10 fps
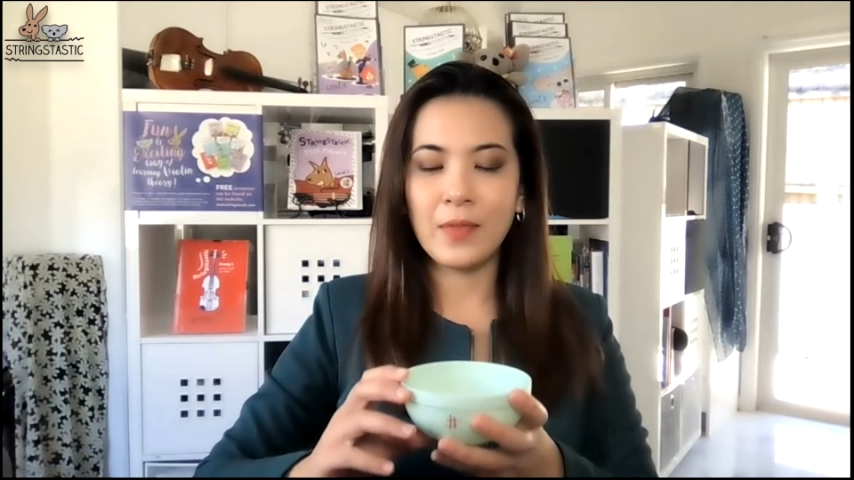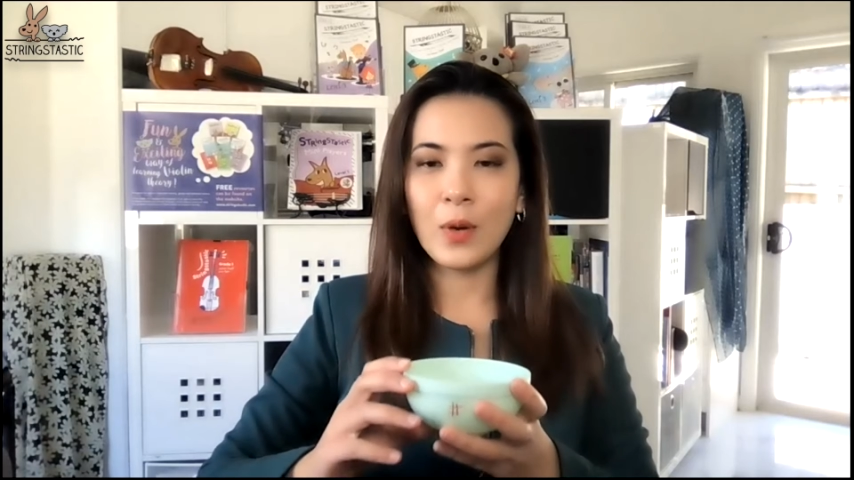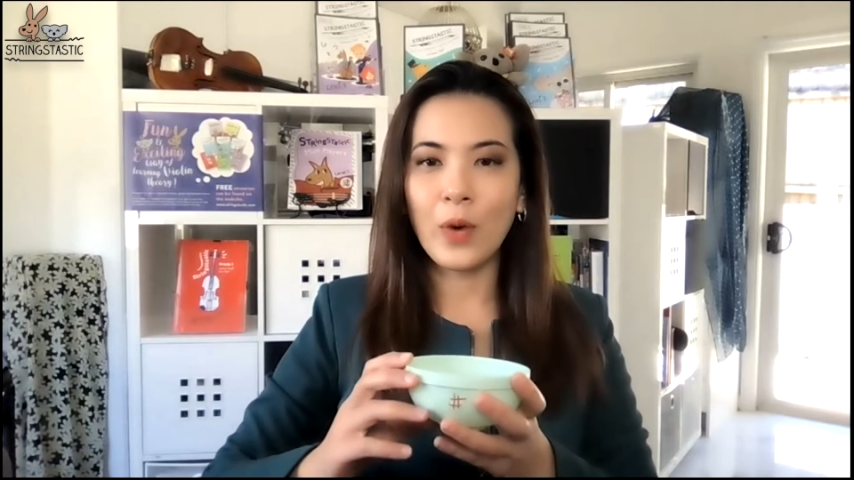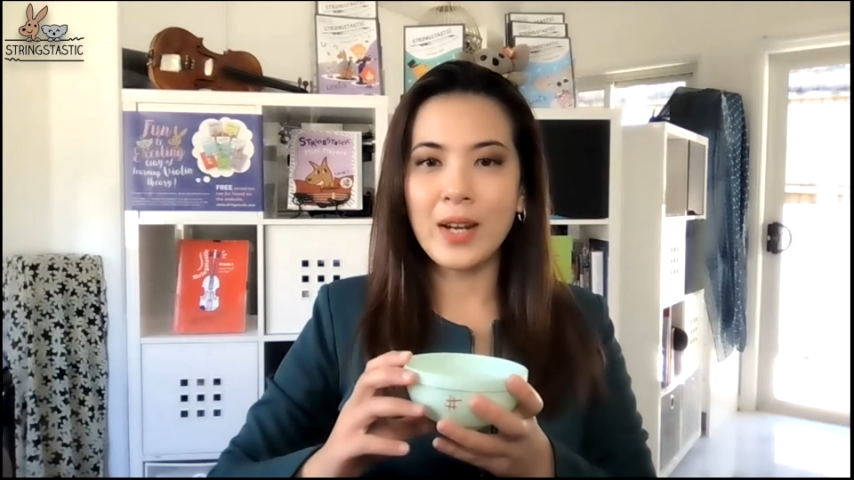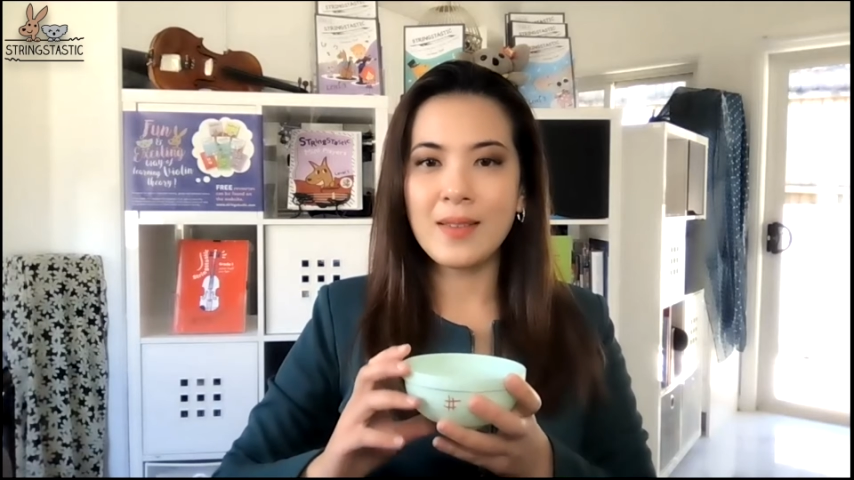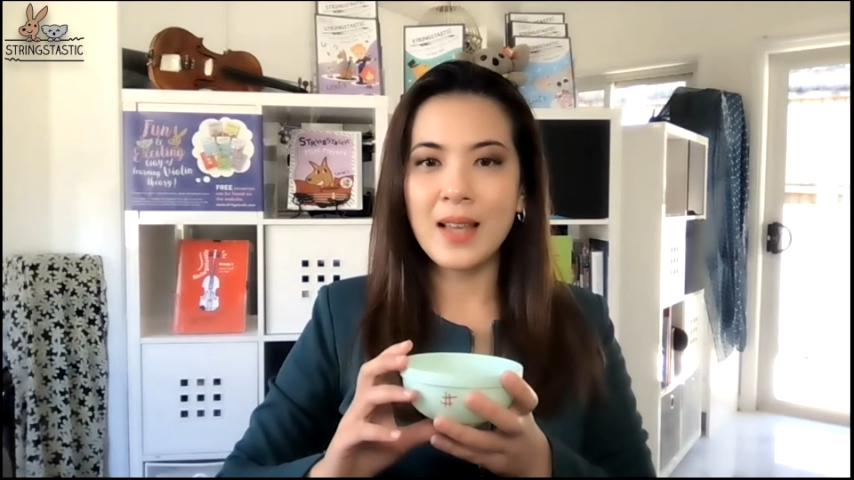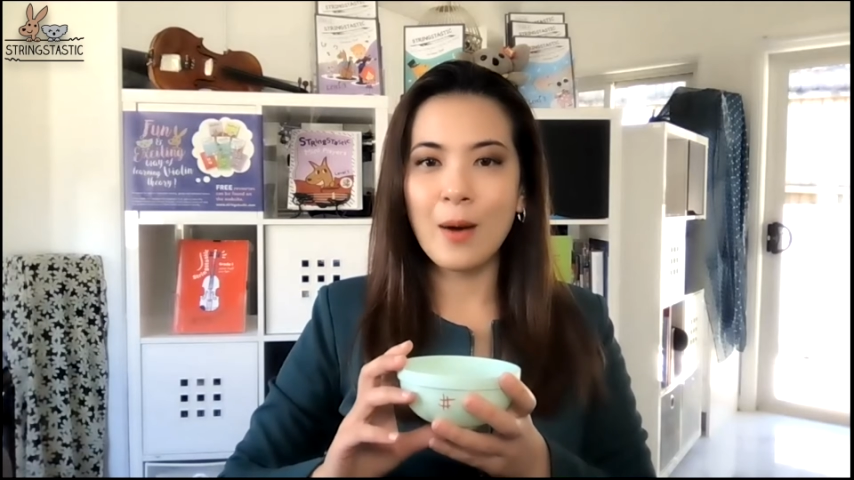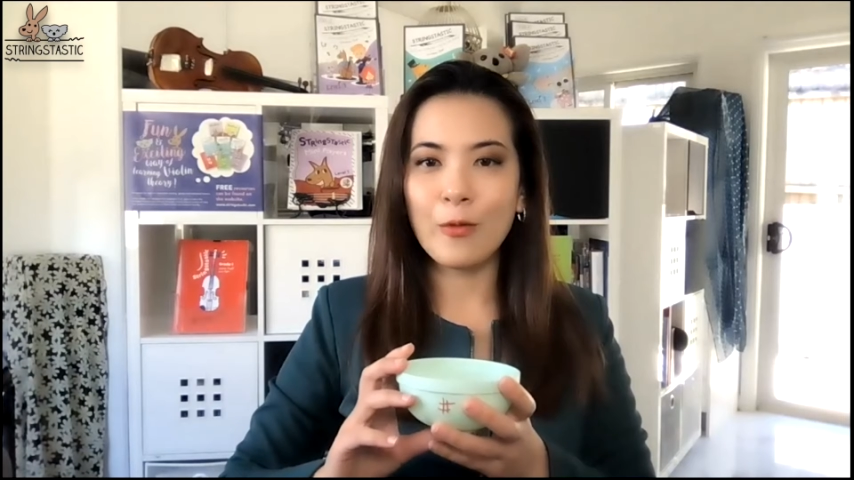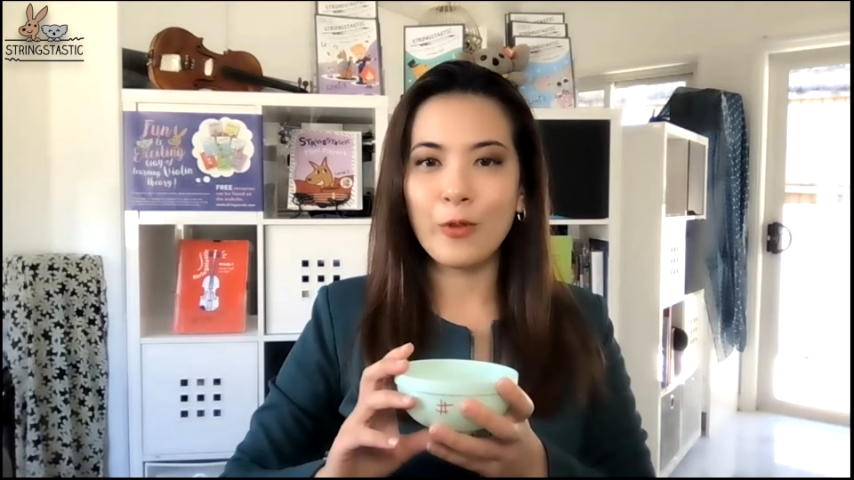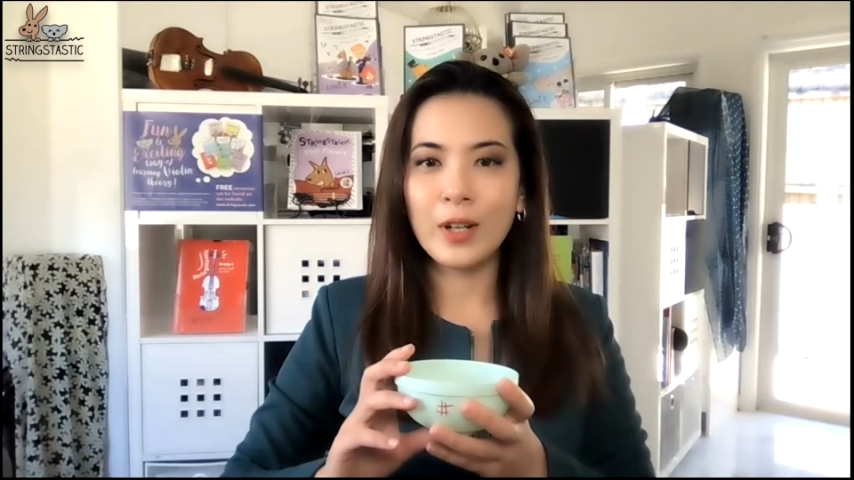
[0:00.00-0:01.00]
when it's
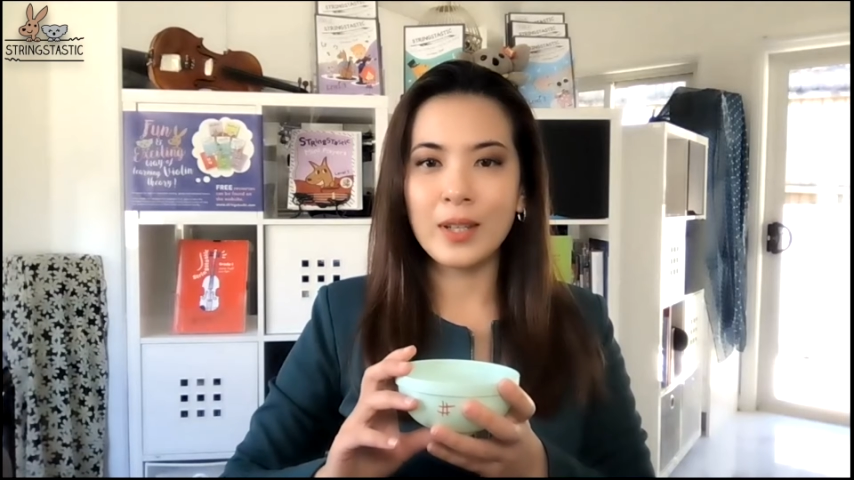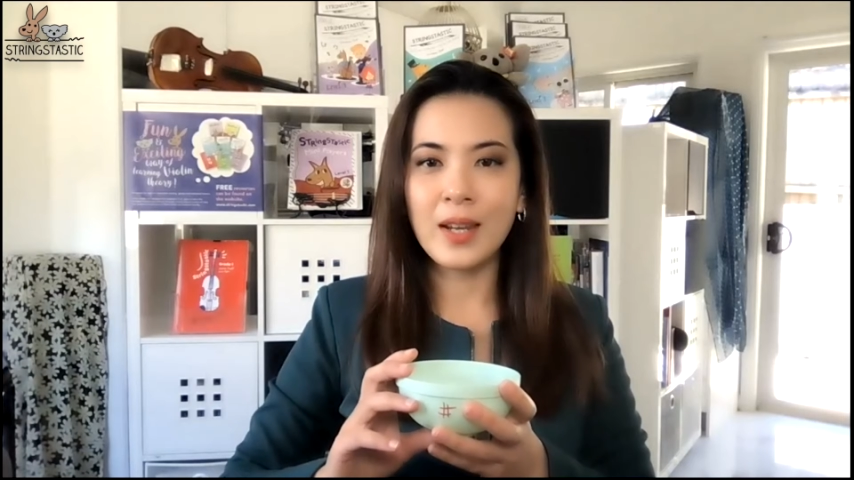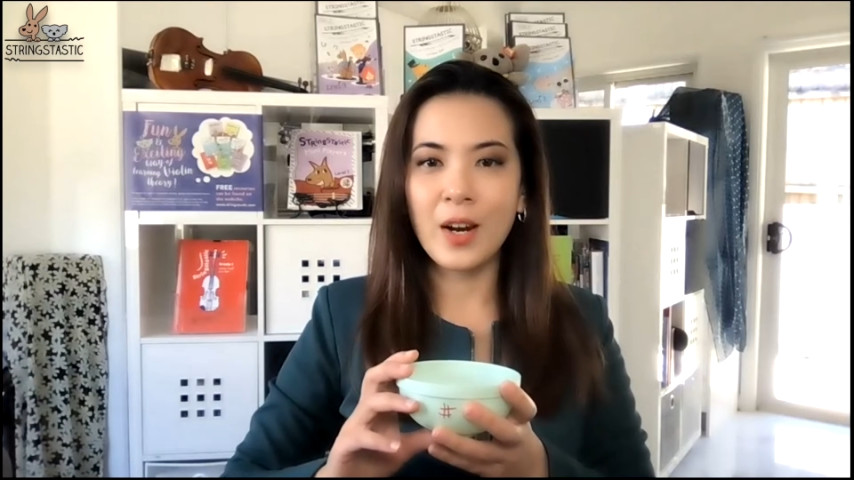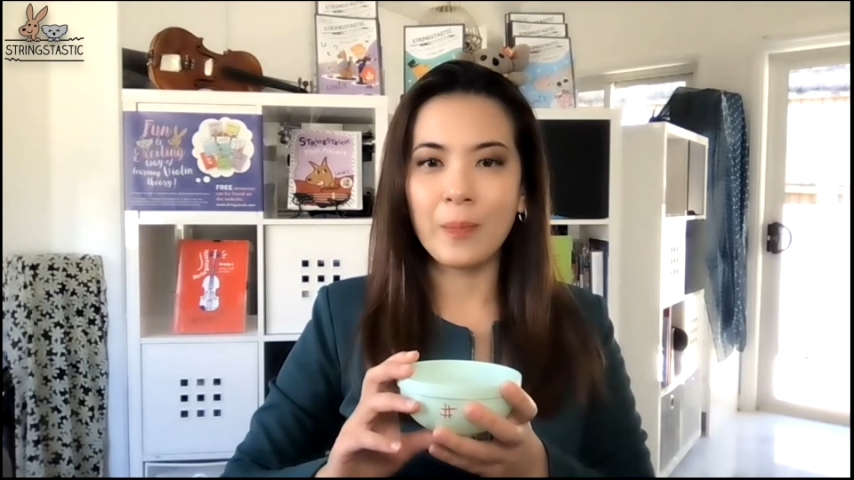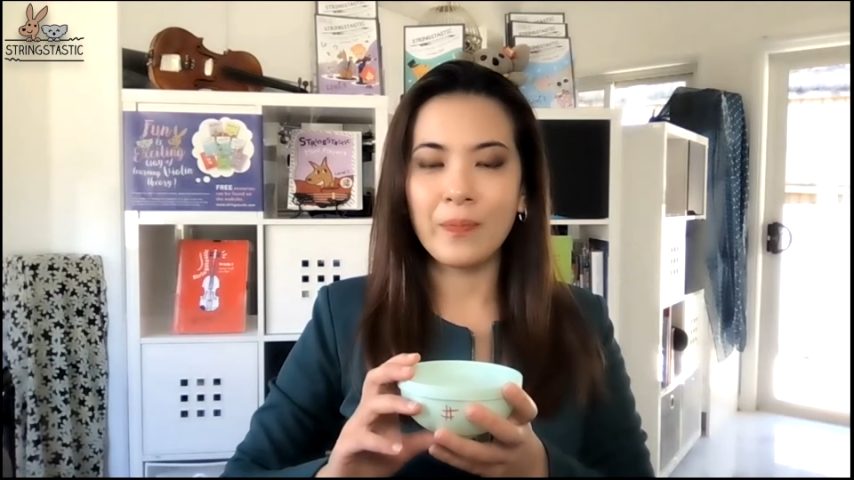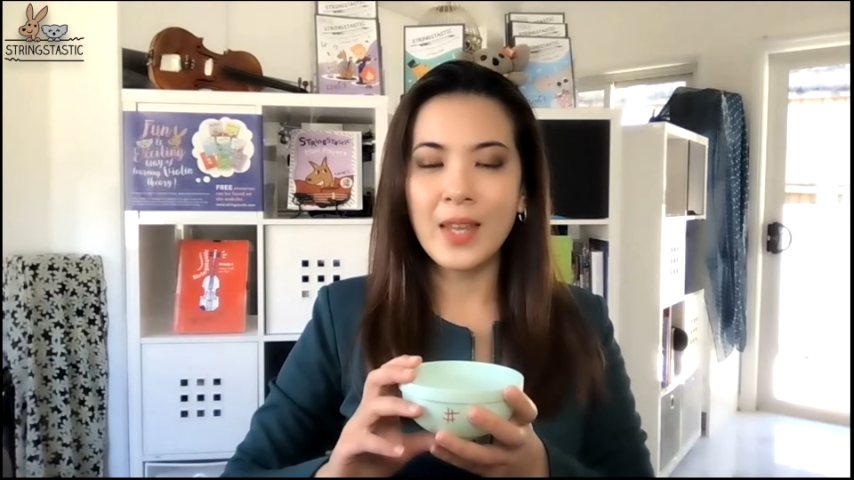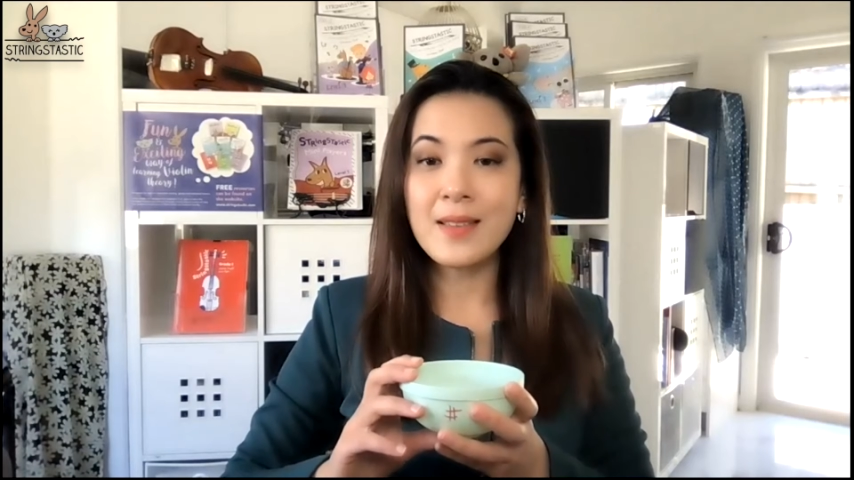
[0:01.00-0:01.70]
up front here,